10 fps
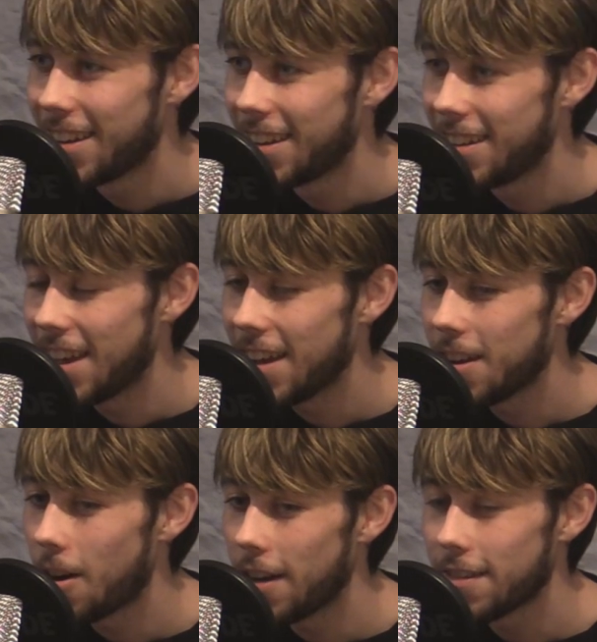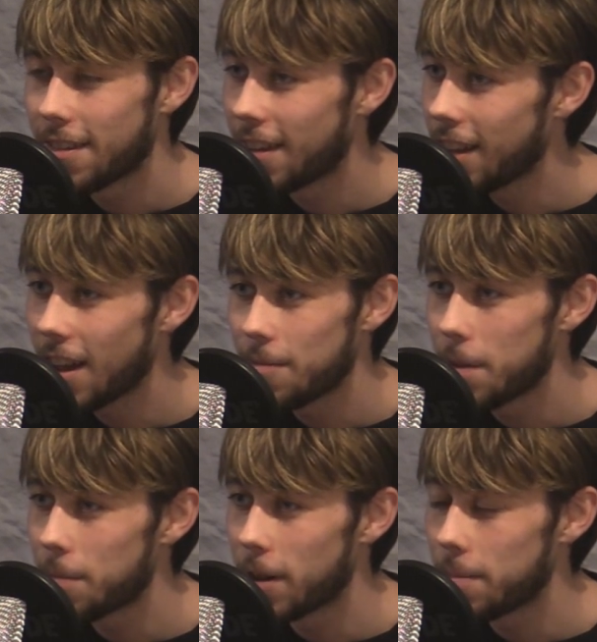like. Yeah, no, I still have
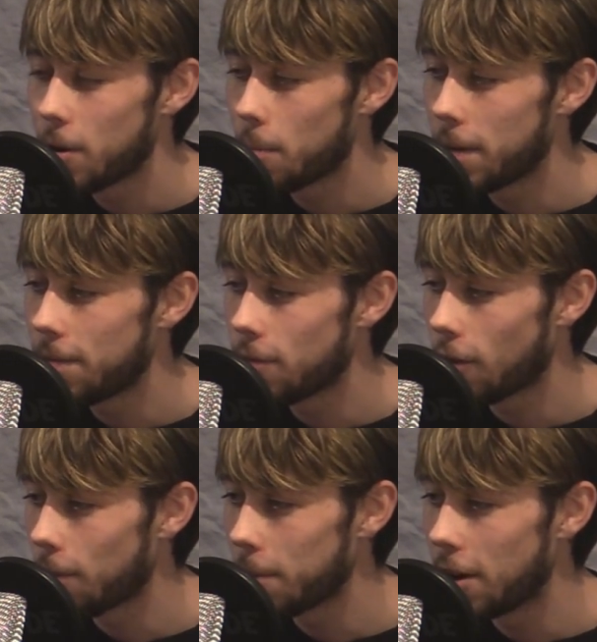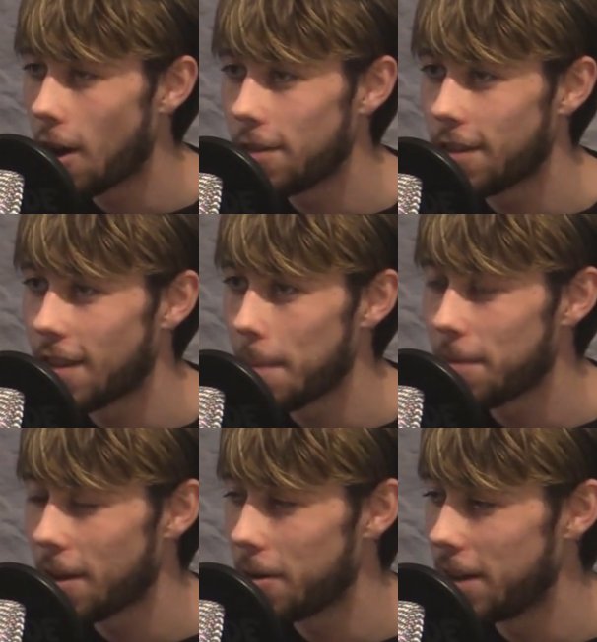people hit me up even just from the Nonsense
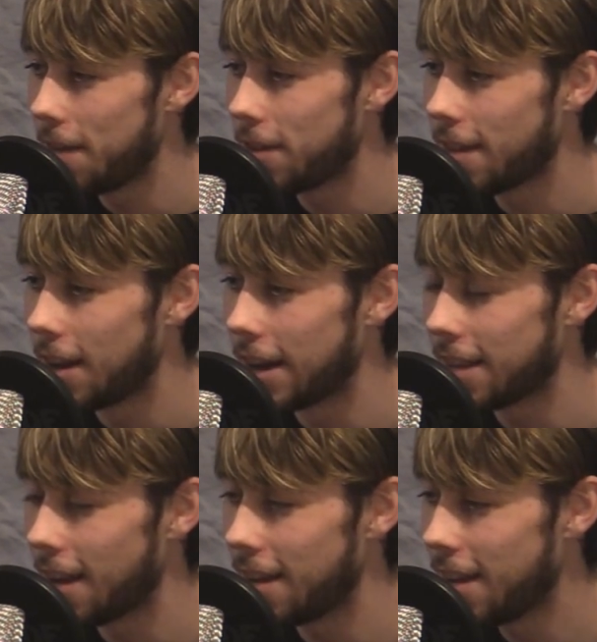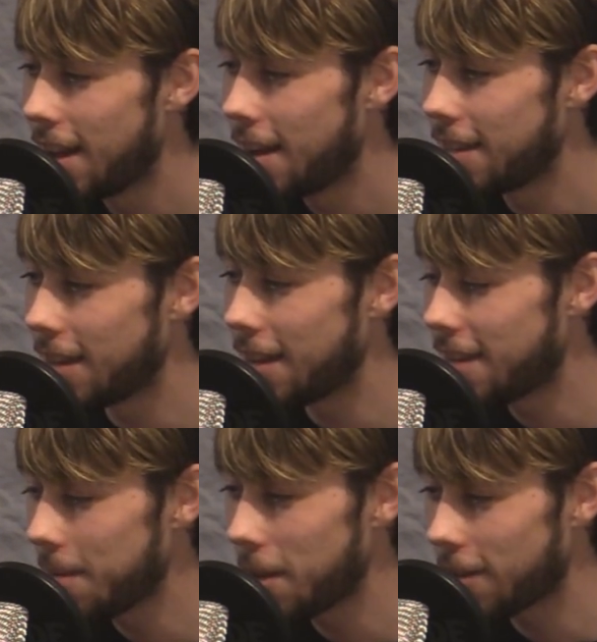episode and everything. Like they
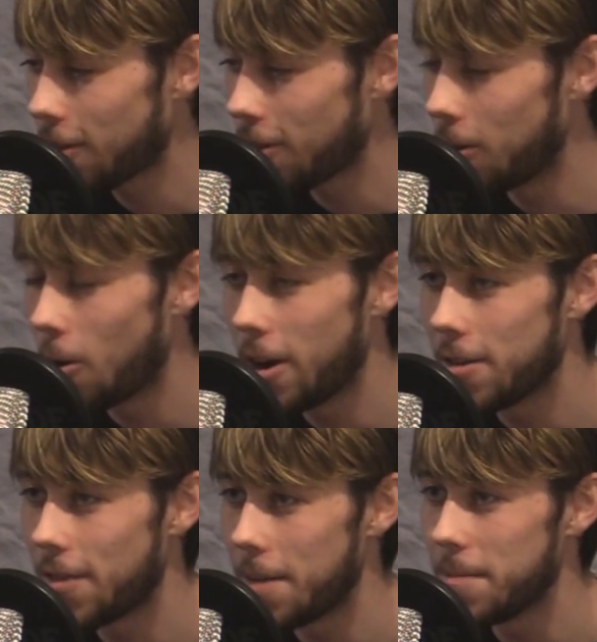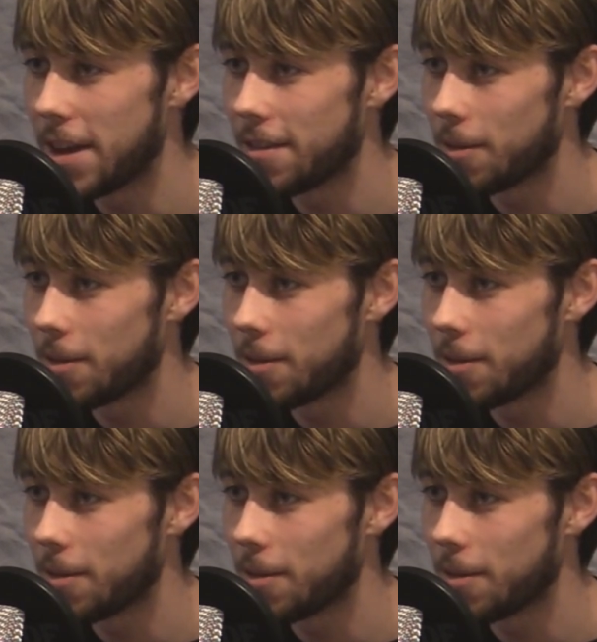seem like such a loyal fan base.